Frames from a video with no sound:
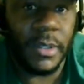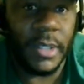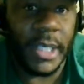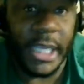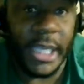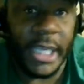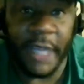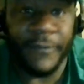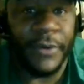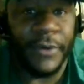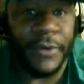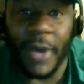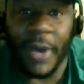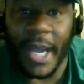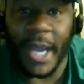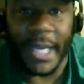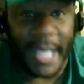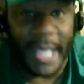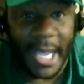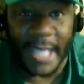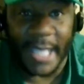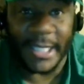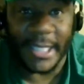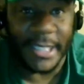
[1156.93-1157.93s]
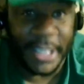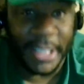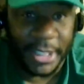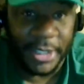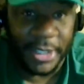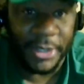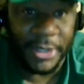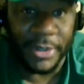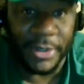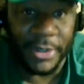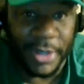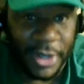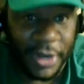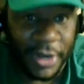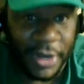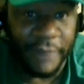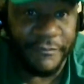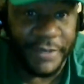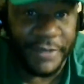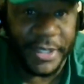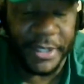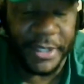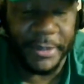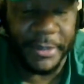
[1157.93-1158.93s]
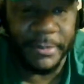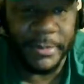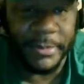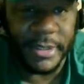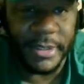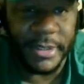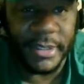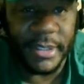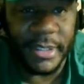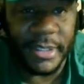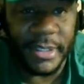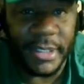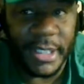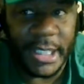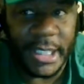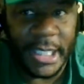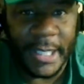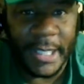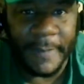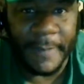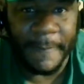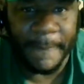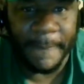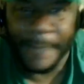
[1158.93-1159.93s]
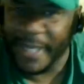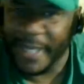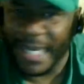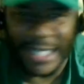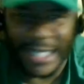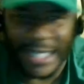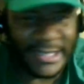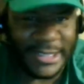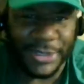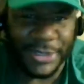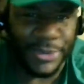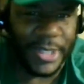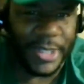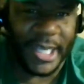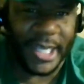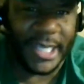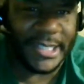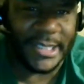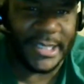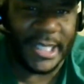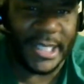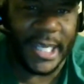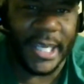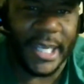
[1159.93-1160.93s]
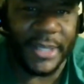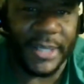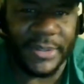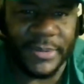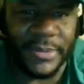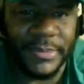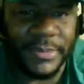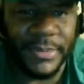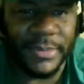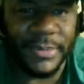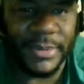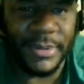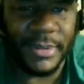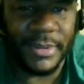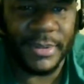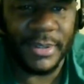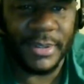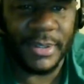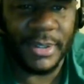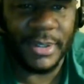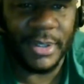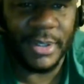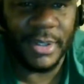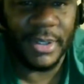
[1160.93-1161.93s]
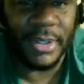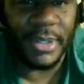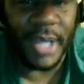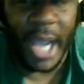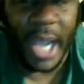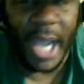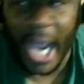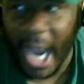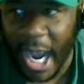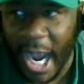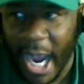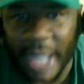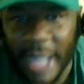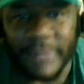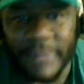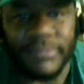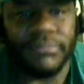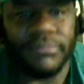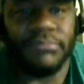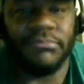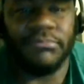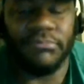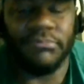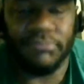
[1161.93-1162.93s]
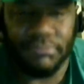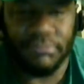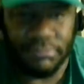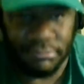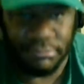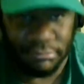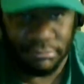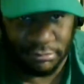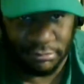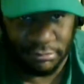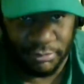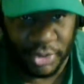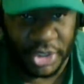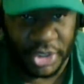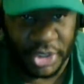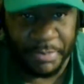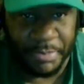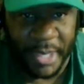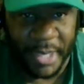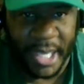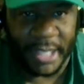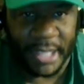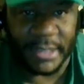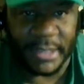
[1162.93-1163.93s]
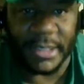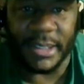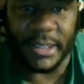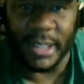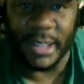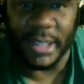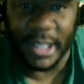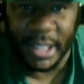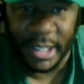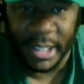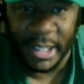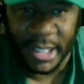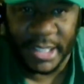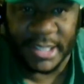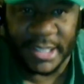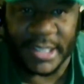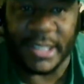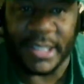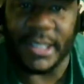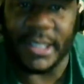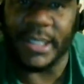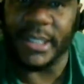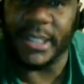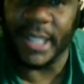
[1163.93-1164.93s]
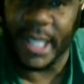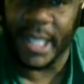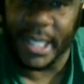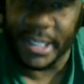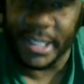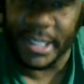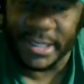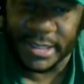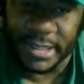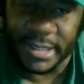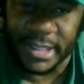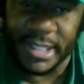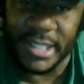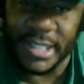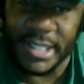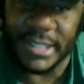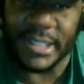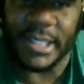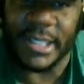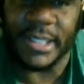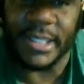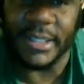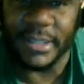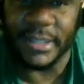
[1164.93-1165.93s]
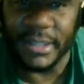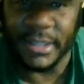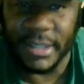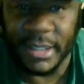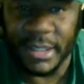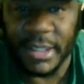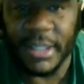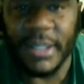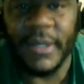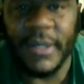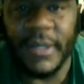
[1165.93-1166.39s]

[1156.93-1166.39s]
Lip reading: even though I got gear of them, but I still can't stand them. I respect the lenience and the legacies and